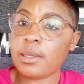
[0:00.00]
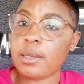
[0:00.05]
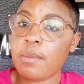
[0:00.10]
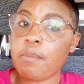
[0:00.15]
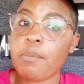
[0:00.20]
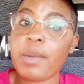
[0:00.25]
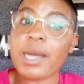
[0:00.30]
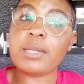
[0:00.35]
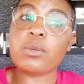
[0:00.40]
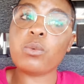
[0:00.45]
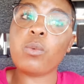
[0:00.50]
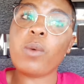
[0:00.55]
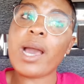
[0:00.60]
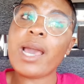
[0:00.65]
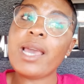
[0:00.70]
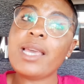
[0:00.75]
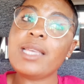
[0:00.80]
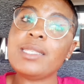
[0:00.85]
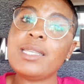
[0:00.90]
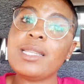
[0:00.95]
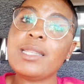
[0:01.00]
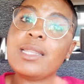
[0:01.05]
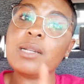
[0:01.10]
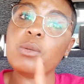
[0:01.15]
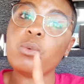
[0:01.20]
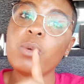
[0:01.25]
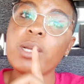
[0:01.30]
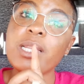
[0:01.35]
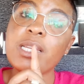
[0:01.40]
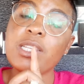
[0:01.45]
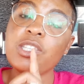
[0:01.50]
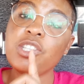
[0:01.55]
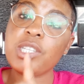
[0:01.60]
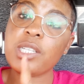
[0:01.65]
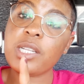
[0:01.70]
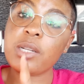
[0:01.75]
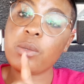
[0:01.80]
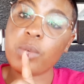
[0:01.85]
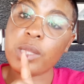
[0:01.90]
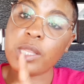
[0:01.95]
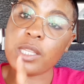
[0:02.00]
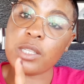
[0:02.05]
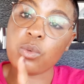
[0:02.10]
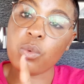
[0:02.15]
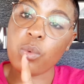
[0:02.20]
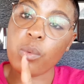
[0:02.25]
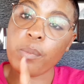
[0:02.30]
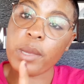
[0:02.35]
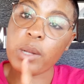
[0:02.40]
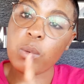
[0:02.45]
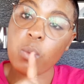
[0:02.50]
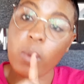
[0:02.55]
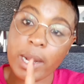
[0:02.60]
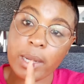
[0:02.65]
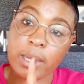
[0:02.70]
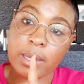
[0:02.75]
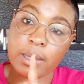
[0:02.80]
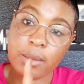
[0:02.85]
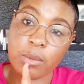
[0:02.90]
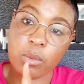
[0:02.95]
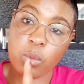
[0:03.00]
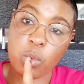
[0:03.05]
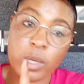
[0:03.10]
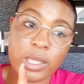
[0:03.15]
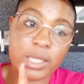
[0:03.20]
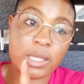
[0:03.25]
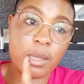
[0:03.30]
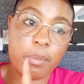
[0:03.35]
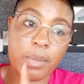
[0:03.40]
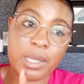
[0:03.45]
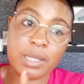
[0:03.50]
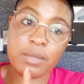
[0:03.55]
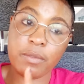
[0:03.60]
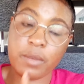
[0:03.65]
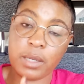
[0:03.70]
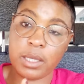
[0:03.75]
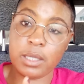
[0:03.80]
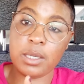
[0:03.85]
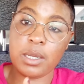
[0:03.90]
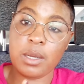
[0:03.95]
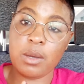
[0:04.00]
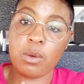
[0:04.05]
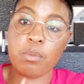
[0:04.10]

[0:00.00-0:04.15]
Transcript: But why is it that when he cheated with this woman, one who is a best friend,